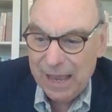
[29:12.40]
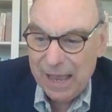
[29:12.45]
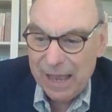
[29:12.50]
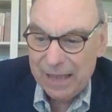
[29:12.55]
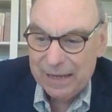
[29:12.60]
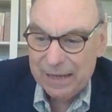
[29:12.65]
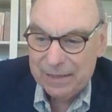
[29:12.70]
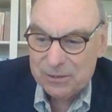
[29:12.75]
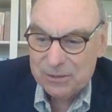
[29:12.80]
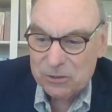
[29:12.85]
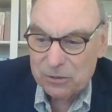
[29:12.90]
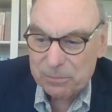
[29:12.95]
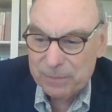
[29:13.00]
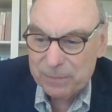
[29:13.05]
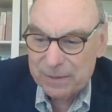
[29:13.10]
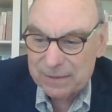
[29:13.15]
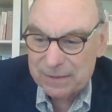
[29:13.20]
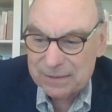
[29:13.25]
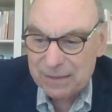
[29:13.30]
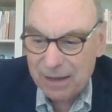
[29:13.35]
And he took
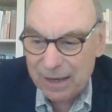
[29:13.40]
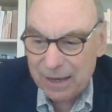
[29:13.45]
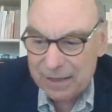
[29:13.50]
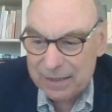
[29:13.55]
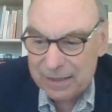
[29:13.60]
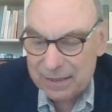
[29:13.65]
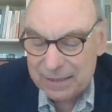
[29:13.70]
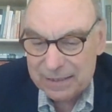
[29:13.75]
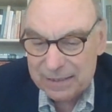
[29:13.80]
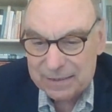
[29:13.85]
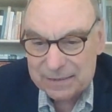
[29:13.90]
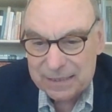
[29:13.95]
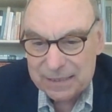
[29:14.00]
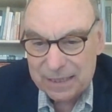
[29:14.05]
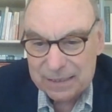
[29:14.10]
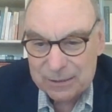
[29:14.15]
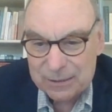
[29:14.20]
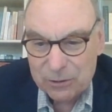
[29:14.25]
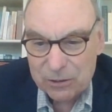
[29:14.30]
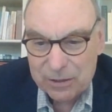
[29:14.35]
me aside and he
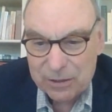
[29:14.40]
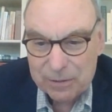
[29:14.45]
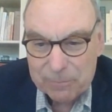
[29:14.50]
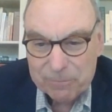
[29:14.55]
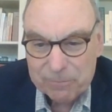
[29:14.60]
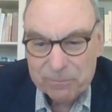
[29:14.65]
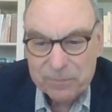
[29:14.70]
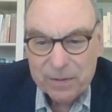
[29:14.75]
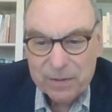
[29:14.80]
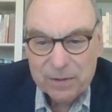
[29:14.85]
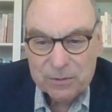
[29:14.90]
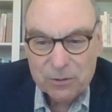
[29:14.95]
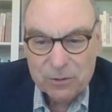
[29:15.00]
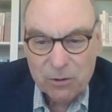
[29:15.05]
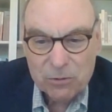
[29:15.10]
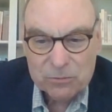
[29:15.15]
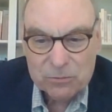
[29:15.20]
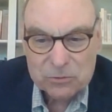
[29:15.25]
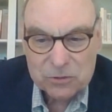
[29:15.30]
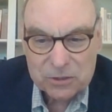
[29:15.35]
said, look,
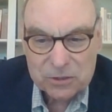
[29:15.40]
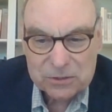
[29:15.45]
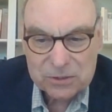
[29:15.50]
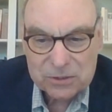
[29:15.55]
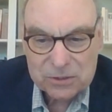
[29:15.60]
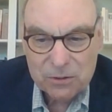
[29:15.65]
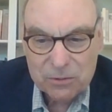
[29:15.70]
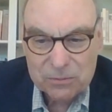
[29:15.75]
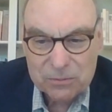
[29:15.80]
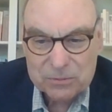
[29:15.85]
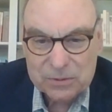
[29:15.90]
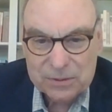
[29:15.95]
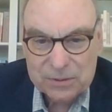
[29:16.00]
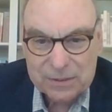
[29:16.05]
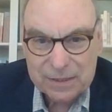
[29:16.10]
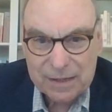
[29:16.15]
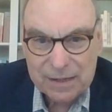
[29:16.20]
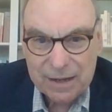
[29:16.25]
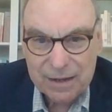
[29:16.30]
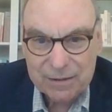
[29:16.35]
don't just go to the
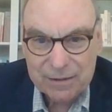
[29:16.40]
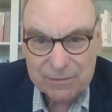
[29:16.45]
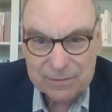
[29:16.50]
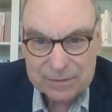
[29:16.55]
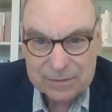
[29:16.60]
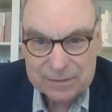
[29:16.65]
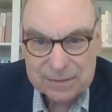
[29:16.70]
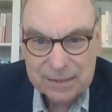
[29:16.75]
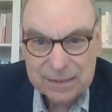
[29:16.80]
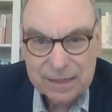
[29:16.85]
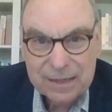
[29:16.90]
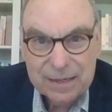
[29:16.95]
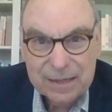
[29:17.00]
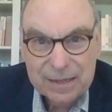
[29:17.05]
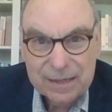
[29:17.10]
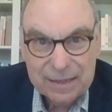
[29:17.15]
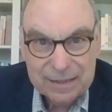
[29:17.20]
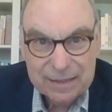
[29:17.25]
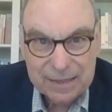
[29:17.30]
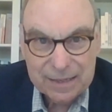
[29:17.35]
Congress
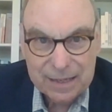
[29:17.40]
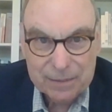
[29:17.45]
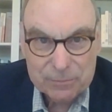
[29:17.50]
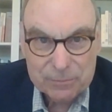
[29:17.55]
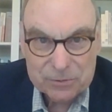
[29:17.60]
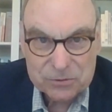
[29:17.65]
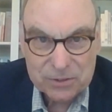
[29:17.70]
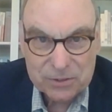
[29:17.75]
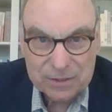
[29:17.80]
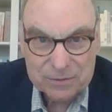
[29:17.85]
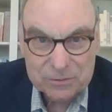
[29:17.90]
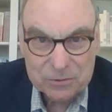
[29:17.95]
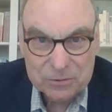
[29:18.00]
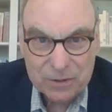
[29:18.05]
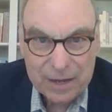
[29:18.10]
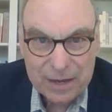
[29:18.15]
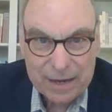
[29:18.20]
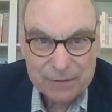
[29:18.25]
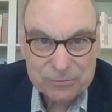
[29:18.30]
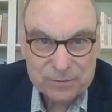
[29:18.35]
in Cambridge, England. You
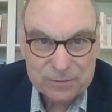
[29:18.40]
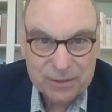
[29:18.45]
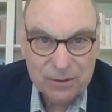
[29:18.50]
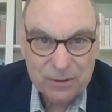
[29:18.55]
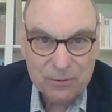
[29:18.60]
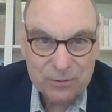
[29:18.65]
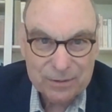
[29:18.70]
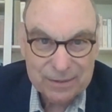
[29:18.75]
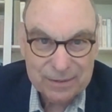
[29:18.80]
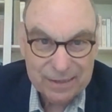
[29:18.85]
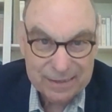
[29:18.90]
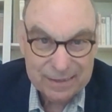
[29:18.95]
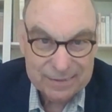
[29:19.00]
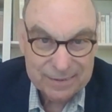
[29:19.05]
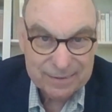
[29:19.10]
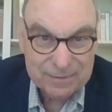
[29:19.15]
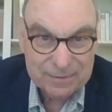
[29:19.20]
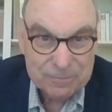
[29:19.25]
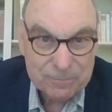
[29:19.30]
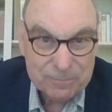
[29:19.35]
have to go to
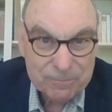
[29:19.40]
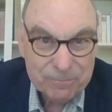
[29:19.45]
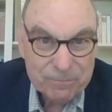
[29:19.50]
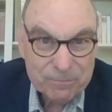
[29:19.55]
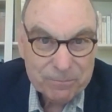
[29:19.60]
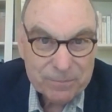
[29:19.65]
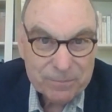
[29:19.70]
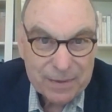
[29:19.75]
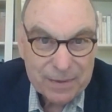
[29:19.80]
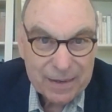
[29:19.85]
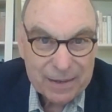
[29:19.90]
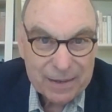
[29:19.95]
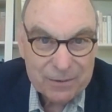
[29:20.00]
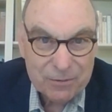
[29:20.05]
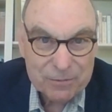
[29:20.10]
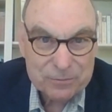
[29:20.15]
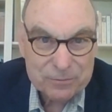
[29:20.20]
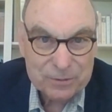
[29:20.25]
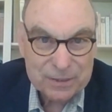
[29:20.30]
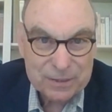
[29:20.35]
London. You
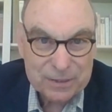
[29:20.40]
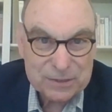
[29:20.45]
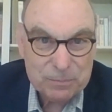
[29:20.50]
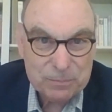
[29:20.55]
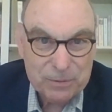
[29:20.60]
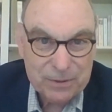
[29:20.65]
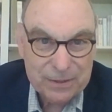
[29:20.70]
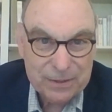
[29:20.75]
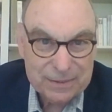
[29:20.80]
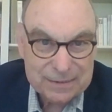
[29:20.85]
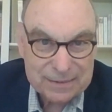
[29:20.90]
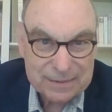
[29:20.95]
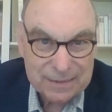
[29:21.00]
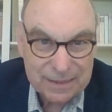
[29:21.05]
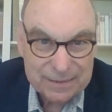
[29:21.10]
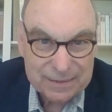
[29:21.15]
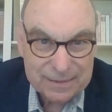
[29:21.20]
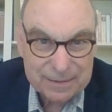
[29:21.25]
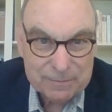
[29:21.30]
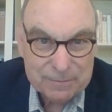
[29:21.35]
have to experience
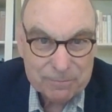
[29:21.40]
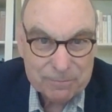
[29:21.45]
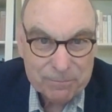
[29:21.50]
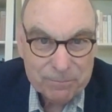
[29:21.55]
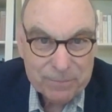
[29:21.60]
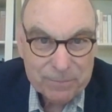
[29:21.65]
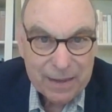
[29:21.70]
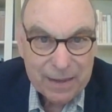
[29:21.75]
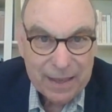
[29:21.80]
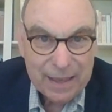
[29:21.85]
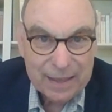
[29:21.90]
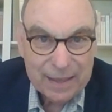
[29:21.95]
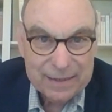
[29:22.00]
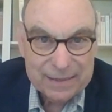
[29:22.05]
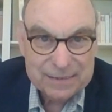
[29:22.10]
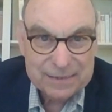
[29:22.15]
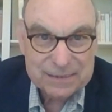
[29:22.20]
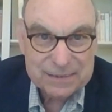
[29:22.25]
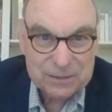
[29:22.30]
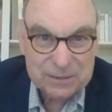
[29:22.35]
London. And
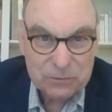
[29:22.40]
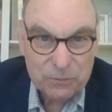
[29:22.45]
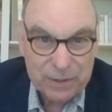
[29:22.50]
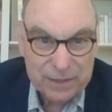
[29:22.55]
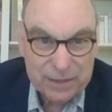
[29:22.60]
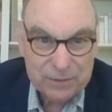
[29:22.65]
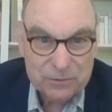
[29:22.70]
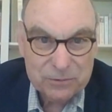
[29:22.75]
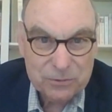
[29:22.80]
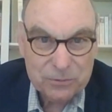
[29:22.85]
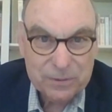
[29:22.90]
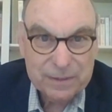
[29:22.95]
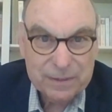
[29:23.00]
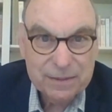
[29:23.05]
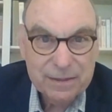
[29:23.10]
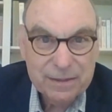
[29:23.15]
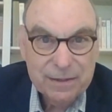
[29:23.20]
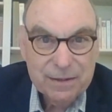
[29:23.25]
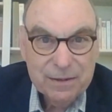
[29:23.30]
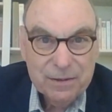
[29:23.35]
this is the way you do it.
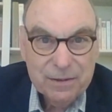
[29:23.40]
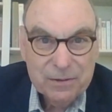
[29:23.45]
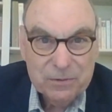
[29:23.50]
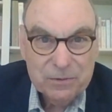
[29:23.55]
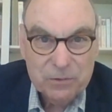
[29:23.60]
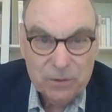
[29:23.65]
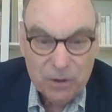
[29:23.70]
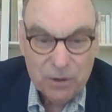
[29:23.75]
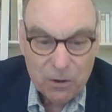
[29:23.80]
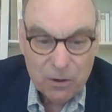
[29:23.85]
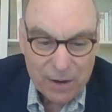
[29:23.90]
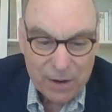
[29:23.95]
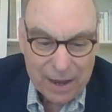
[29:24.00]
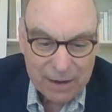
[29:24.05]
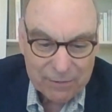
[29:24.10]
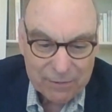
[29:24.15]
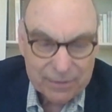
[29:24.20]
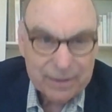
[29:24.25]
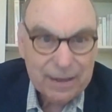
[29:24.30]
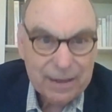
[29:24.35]
You go
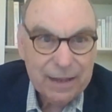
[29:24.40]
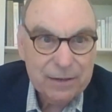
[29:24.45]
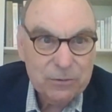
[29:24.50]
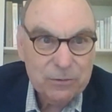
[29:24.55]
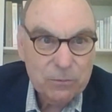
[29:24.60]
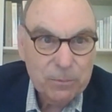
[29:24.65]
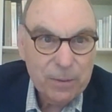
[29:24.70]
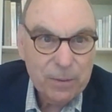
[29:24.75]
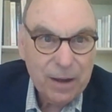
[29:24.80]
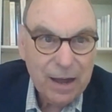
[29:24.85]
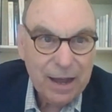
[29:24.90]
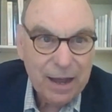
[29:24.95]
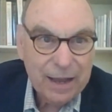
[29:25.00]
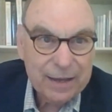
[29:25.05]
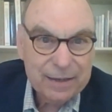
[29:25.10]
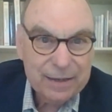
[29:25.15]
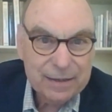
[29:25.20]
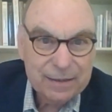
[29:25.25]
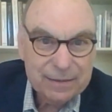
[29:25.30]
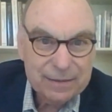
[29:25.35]
out and you
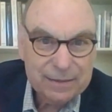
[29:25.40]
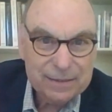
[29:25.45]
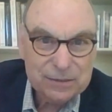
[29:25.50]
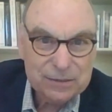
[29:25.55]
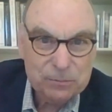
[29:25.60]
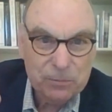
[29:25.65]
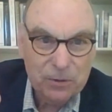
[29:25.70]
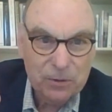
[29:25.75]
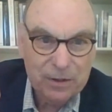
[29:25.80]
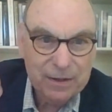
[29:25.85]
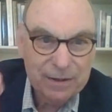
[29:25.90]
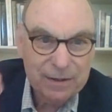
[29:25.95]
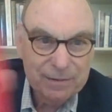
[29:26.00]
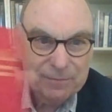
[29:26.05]
buy this book.